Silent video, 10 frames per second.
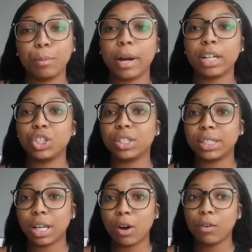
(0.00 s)
you market
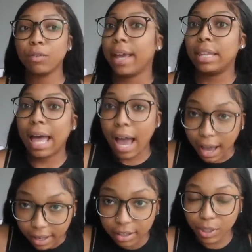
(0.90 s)
yourself a
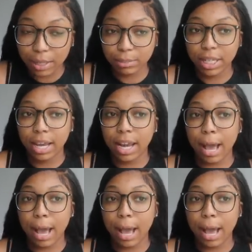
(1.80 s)
lot. You get what I'm saying?